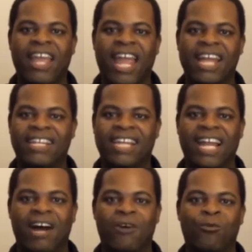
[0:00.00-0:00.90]
And
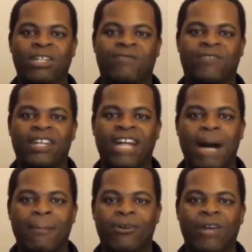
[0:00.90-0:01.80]
Get Out was
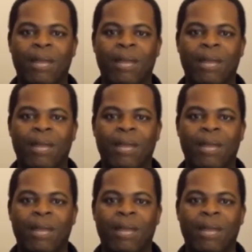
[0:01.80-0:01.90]
phenomenal.